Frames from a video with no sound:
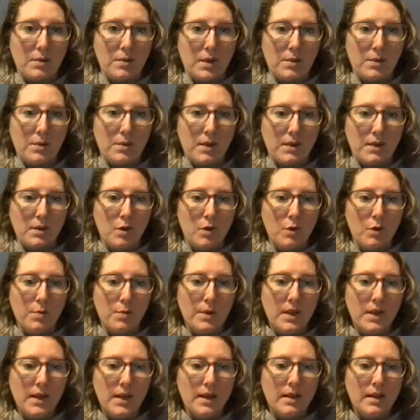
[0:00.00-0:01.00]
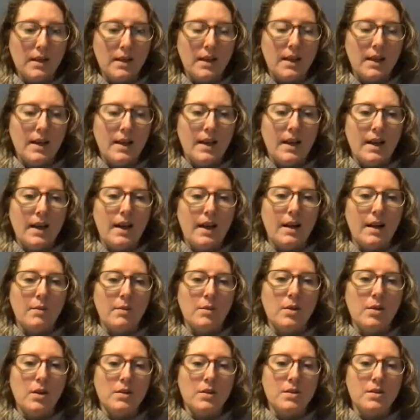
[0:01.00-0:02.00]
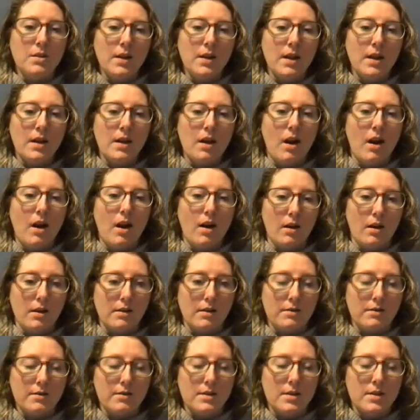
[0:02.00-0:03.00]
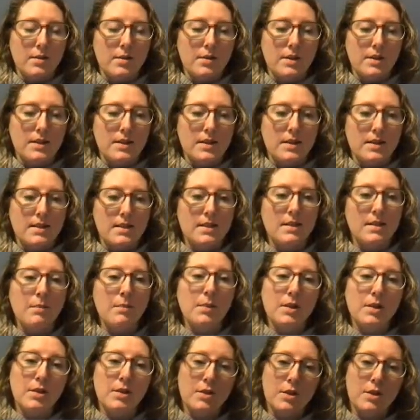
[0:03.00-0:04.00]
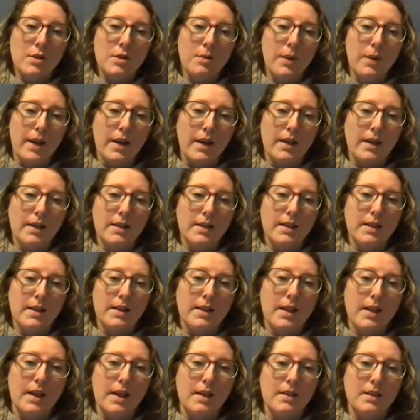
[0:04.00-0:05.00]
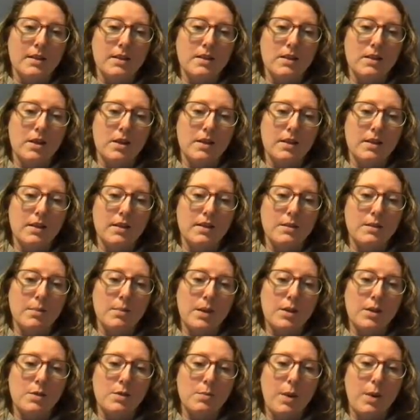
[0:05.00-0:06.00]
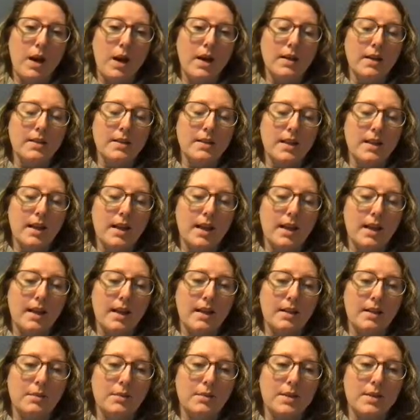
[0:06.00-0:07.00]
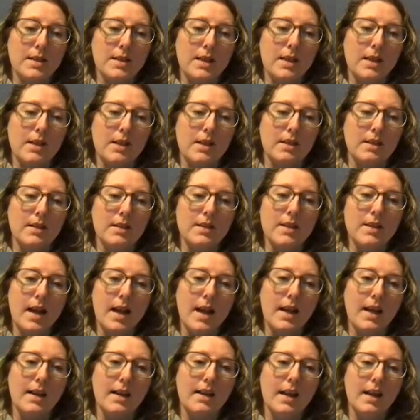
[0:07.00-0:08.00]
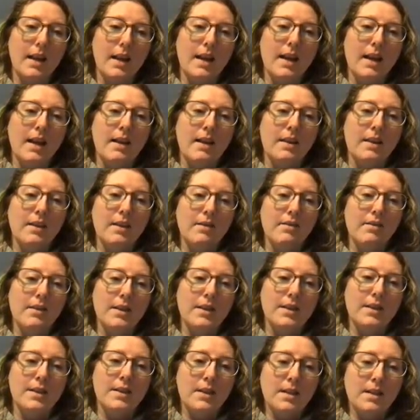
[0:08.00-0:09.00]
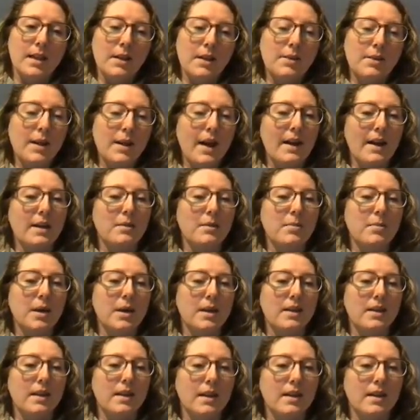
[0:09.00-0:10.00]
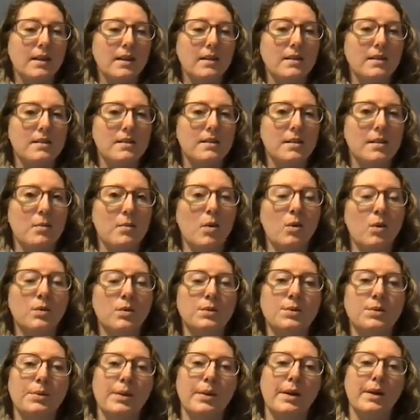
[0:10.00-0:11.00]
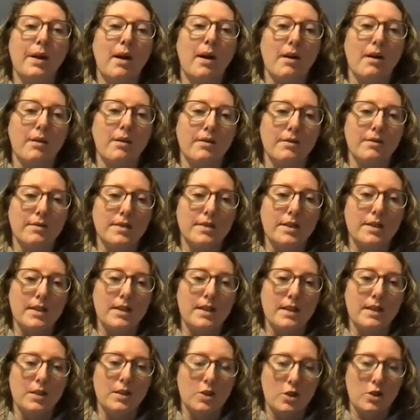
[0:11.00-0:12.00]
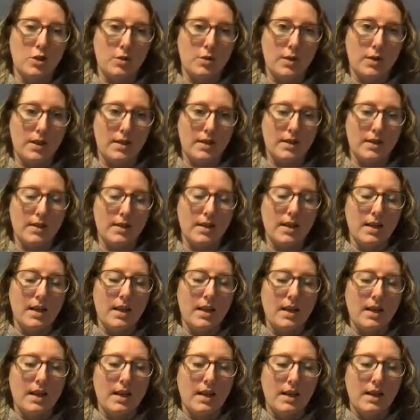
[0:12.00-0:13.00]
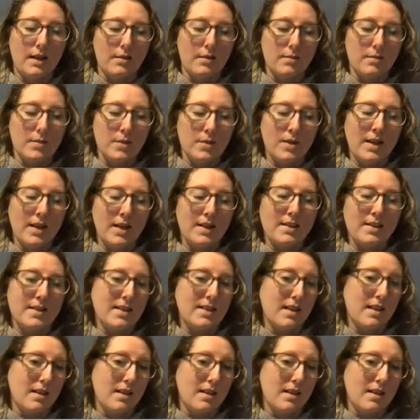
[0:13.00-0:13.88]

where you want the opening. You also can carve, so this is similar to the whale in that it started as a pinch pot and was laid on its side. The fins and tail were added, but then some holes were carved into it. So that is